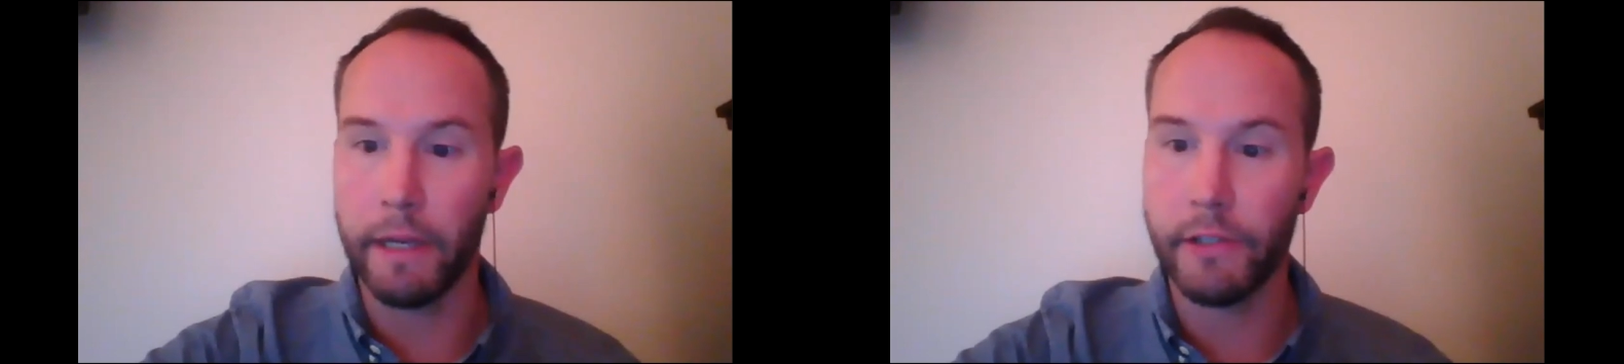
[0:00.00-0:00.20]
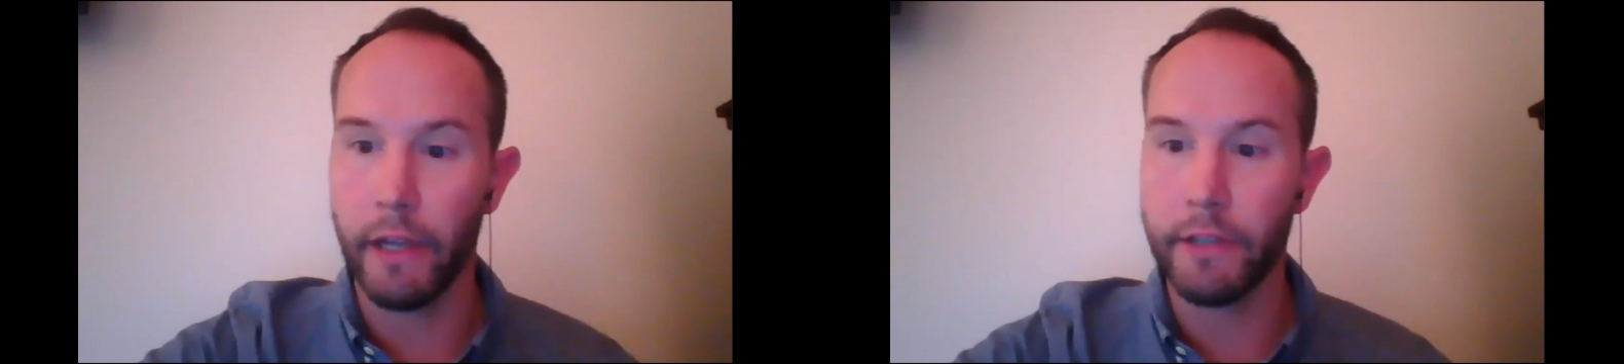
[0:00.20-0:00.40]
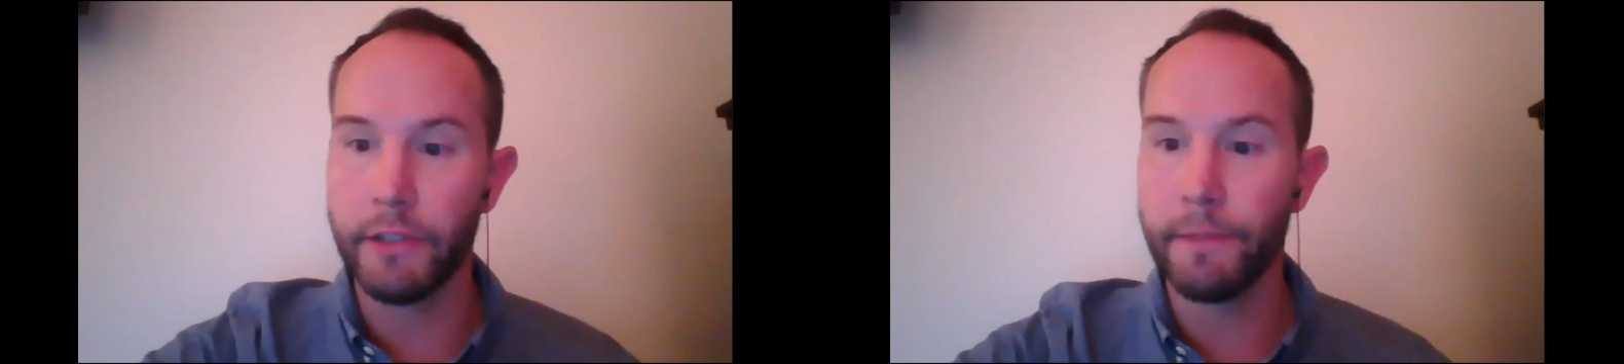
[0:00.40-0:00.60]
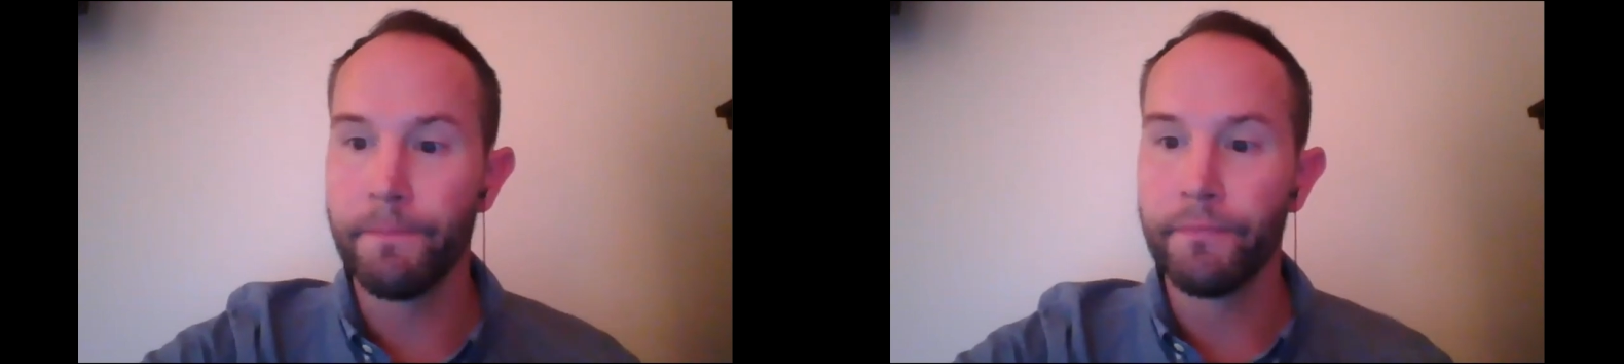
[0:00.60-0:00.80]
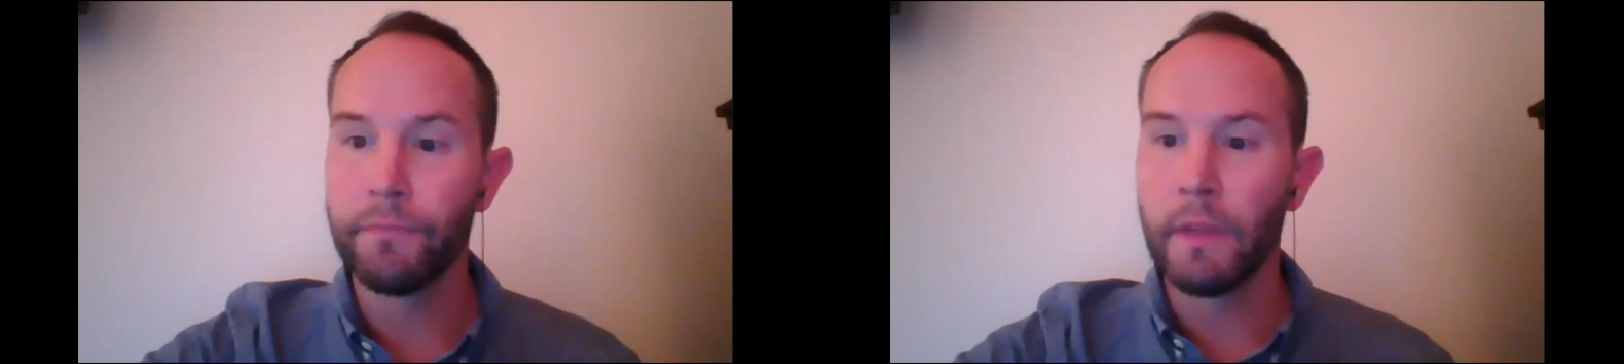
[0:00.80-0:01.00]
makes sense.
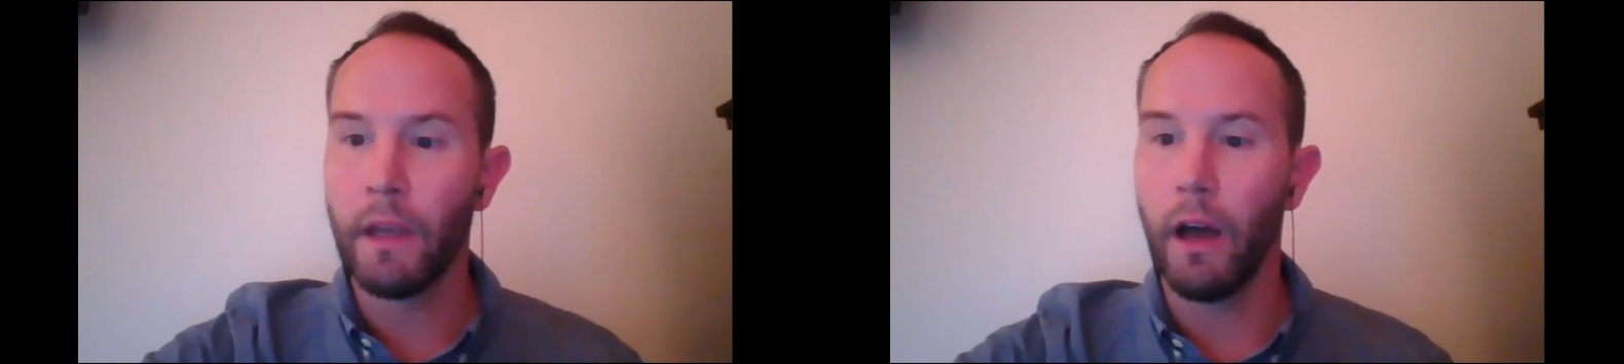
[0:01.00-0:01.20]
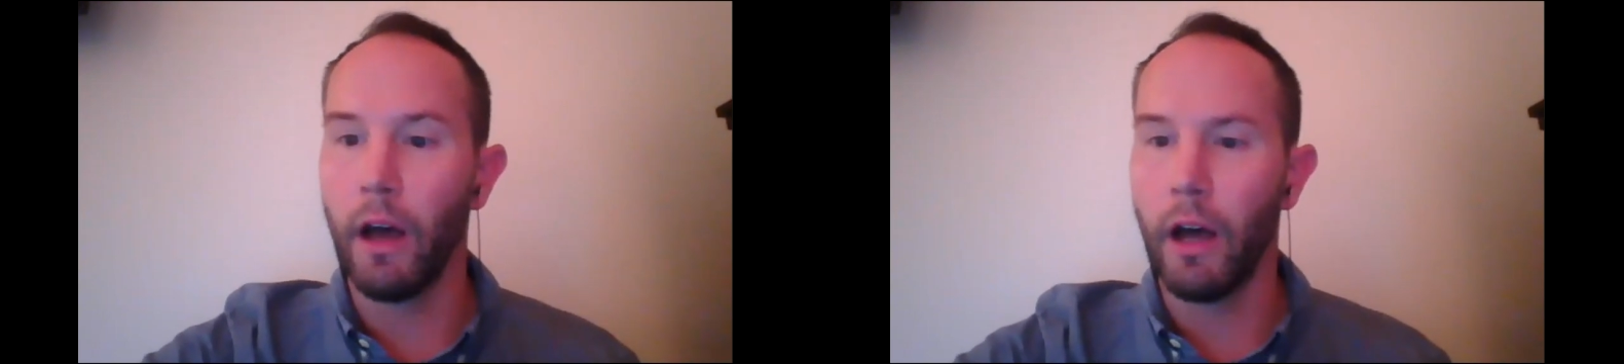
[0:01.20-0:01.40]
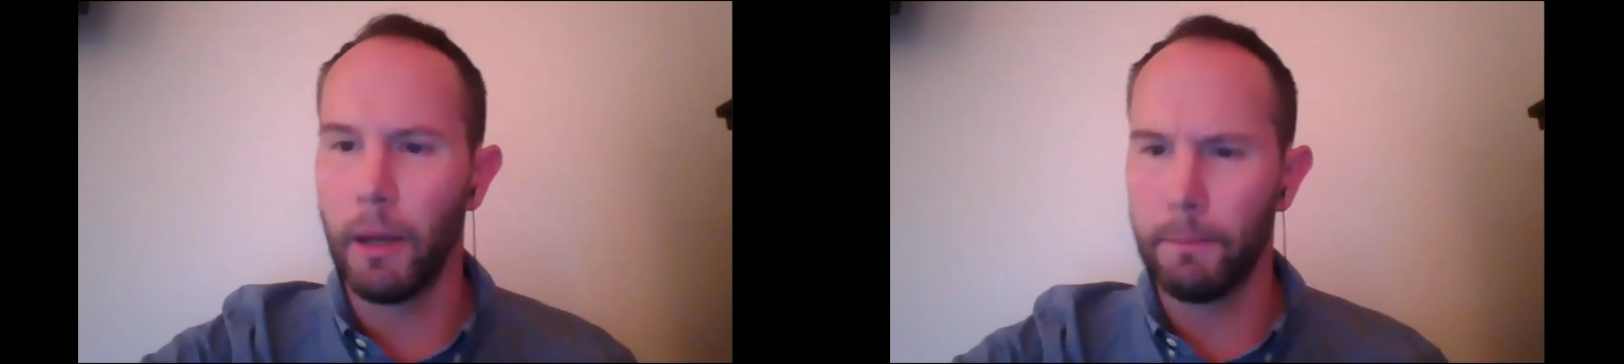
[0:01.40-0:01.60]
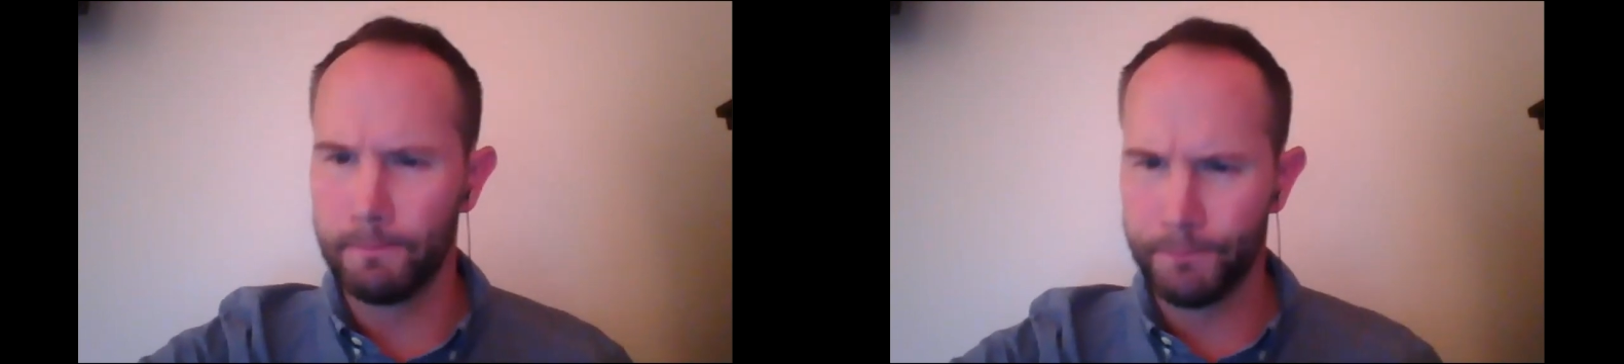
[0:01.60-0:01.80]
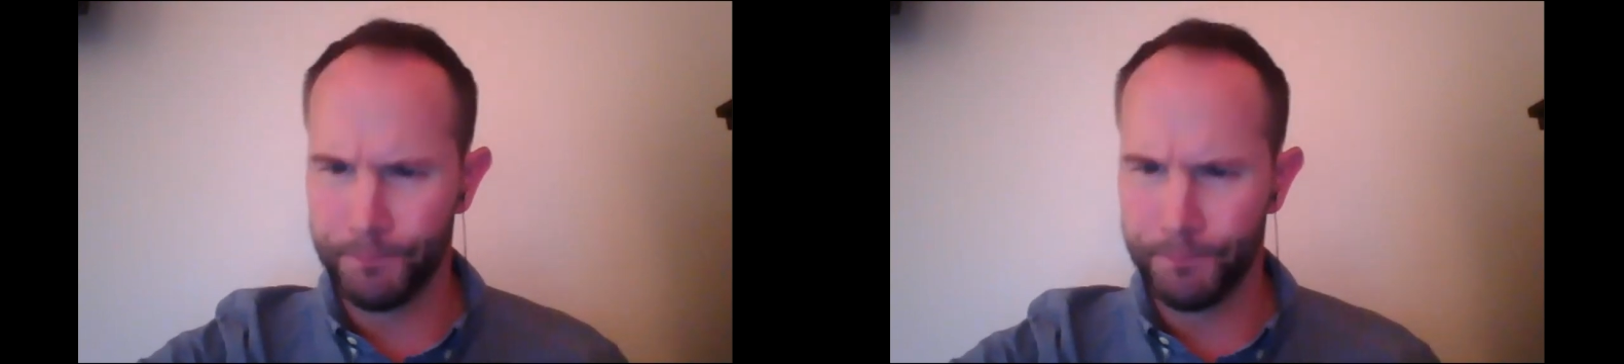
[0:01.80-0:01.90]
Um,